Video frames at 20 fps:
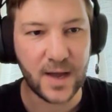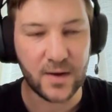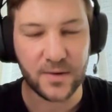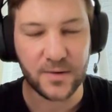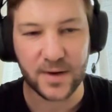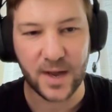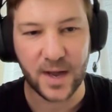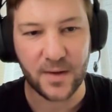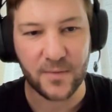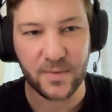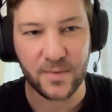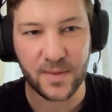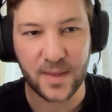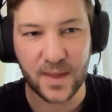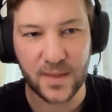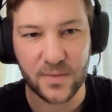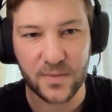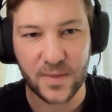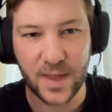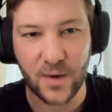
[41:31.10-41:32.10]

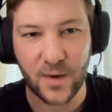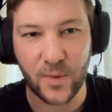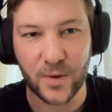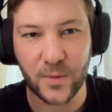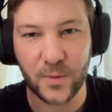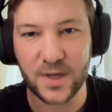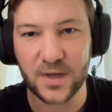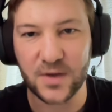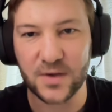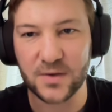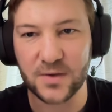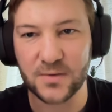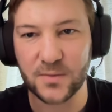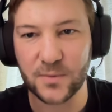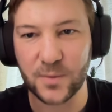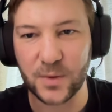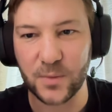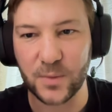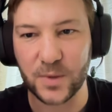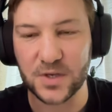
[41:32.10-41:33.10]
No one, when you
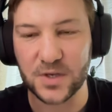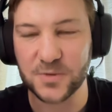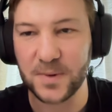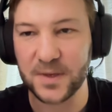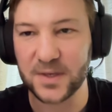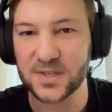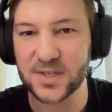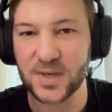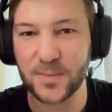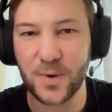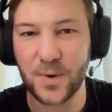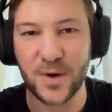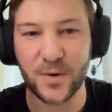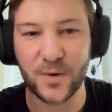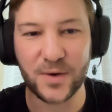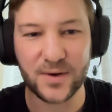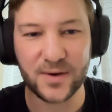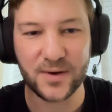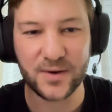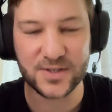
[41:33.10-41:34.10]
speak to
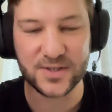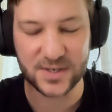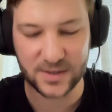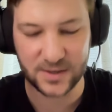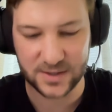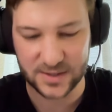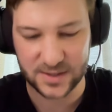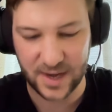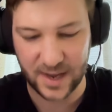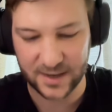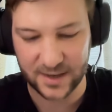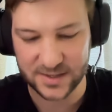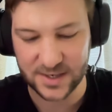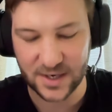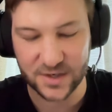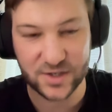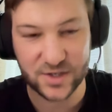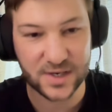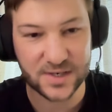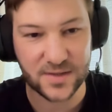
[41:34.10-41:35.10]
someone who's like a
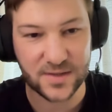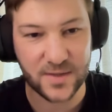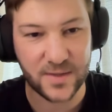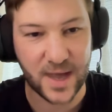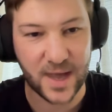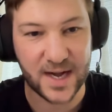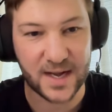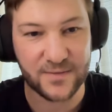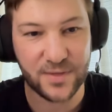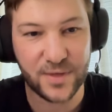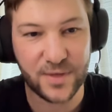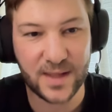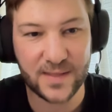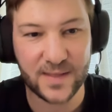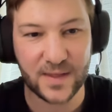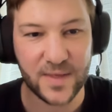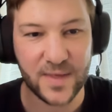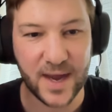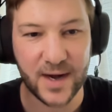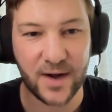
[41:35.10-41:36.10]
socialist, they never think
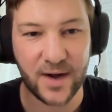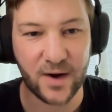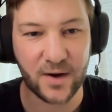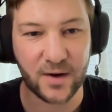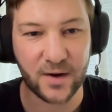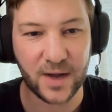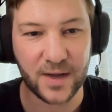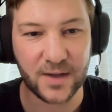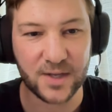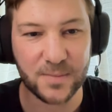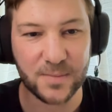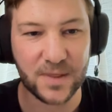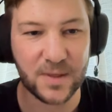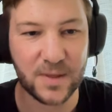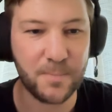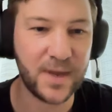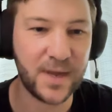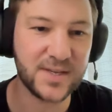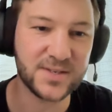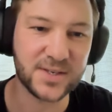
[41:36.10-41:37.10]
that they are going to be
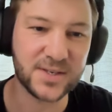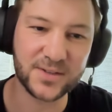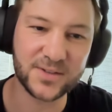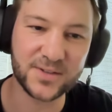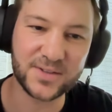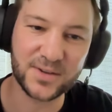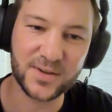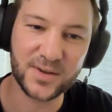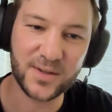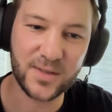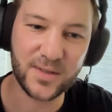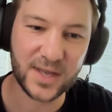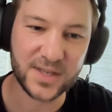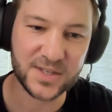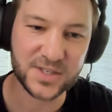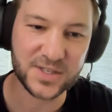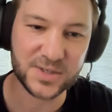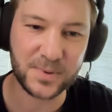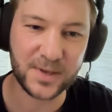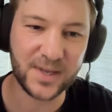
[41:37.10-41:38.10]
the peasant
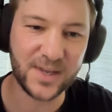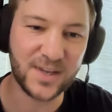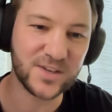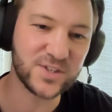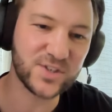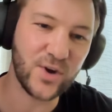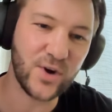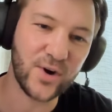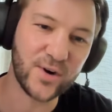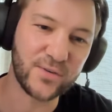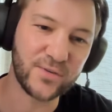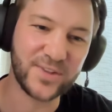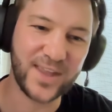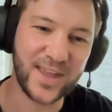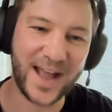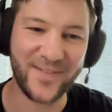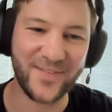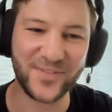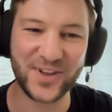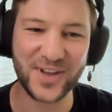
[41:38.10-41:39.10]
that's being starved
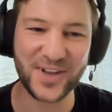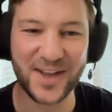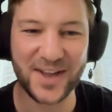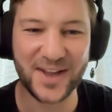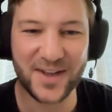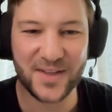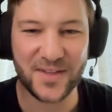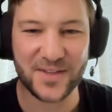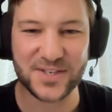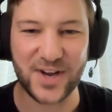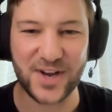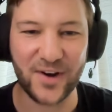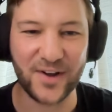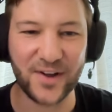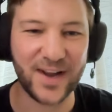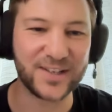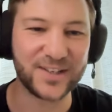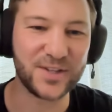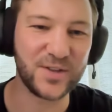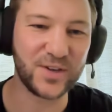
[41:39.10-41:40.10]
and it's going
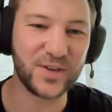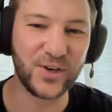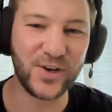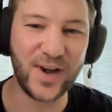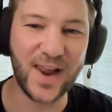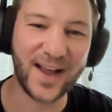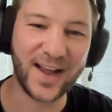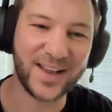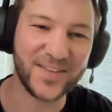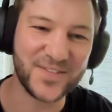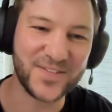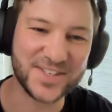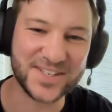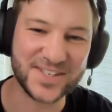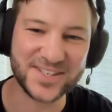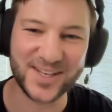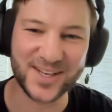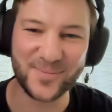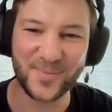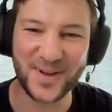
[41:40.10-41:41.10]
to go to the gulag in the
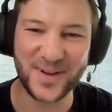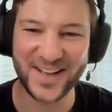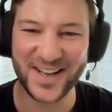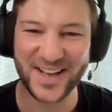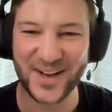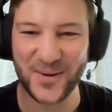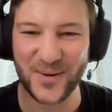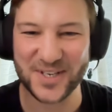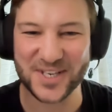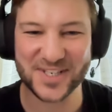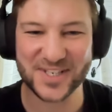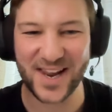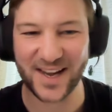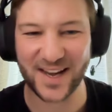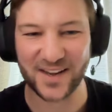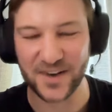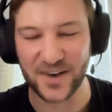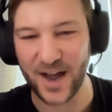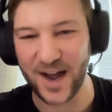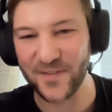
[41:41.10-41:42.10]
system, which is
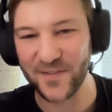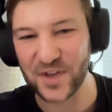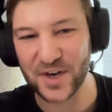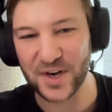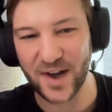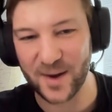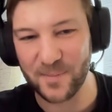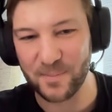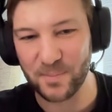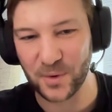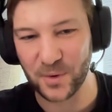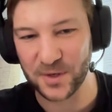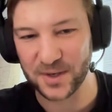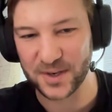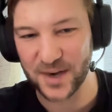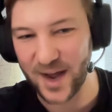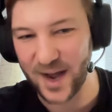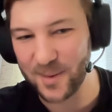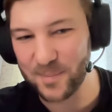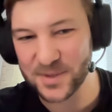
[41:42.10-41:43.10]
like
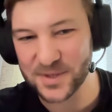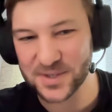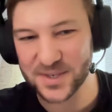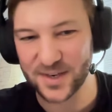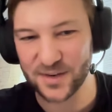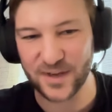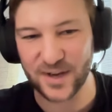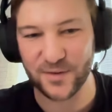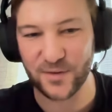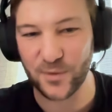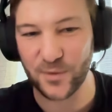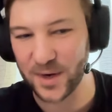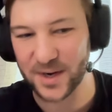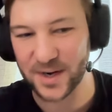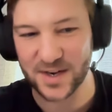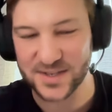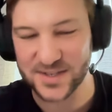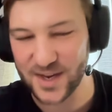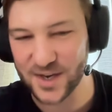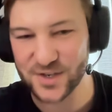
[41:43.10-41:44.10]
99.9% of
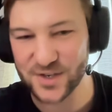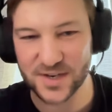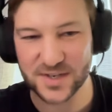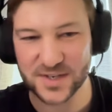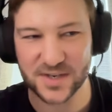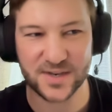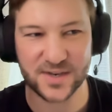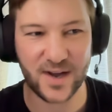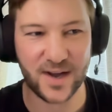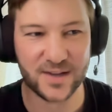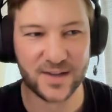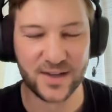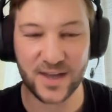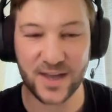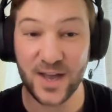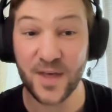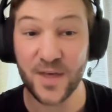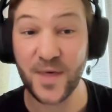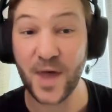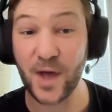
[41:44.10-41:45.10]
everyone in a socialist
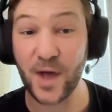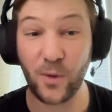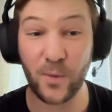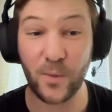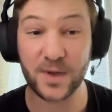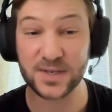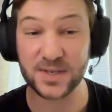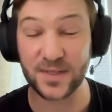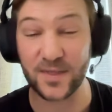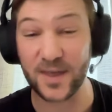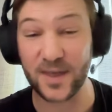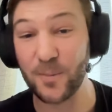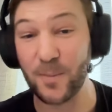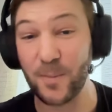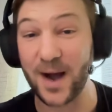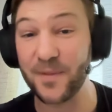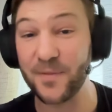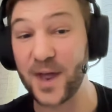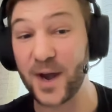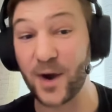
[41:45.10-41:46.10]
society. They're always, in their
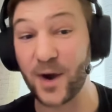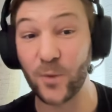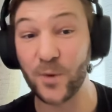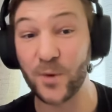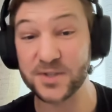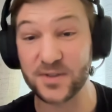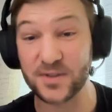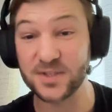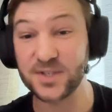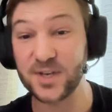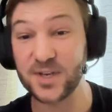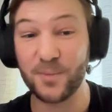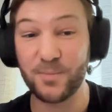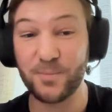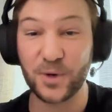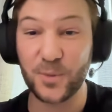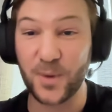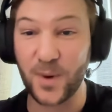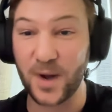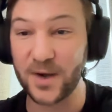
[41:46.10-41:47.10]
mind, they're always the
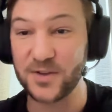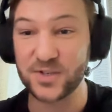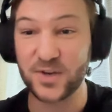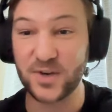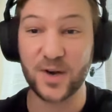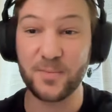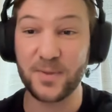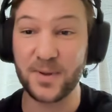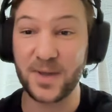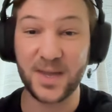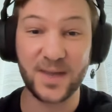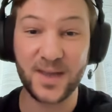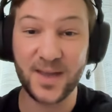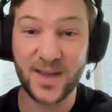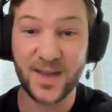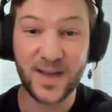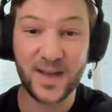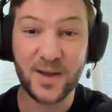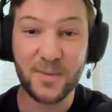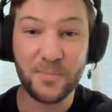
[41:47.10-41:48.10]
0.1 who's going to be
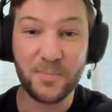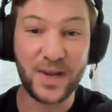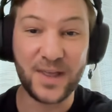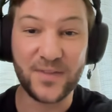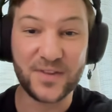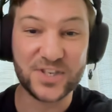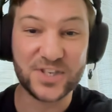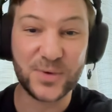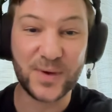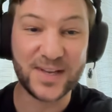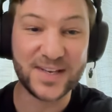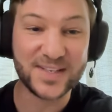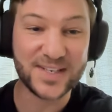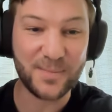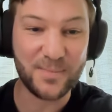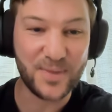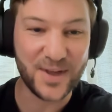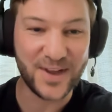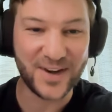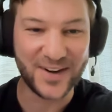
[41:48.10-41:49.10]
pulling the strings
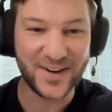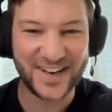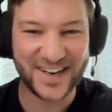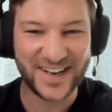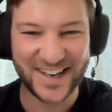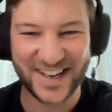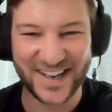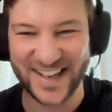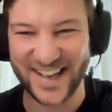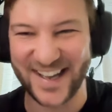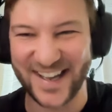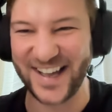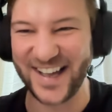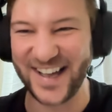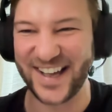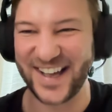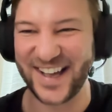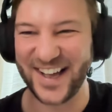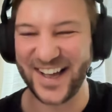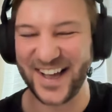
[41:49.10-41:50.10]
up there
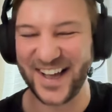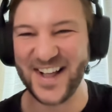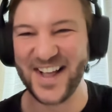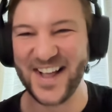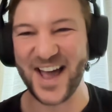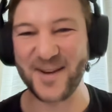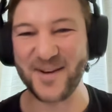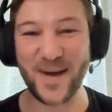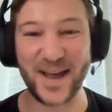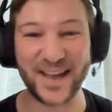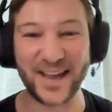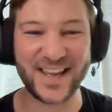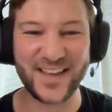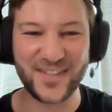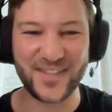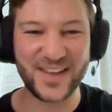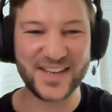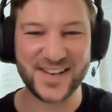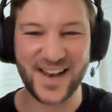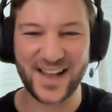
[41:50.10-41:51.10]
and making
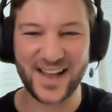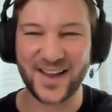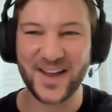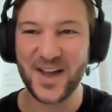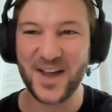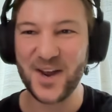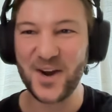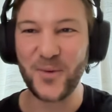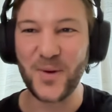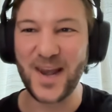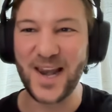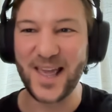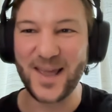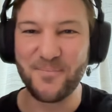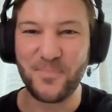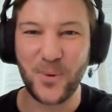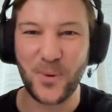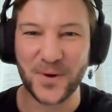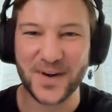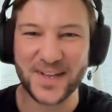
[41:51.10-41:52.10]
these, like, really
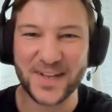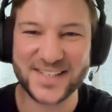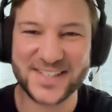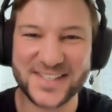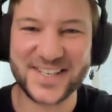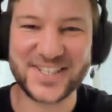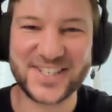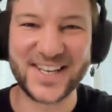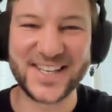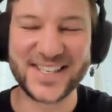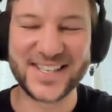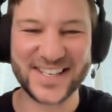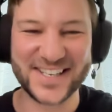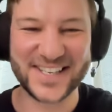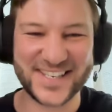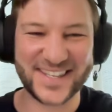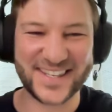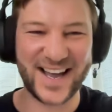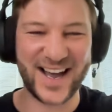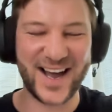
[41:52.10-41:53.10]
important decisions
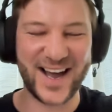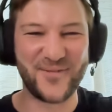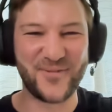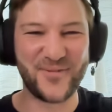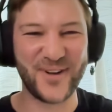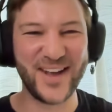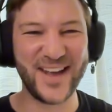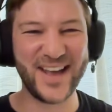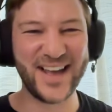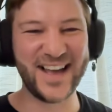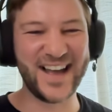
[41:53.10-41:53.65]
and stuff.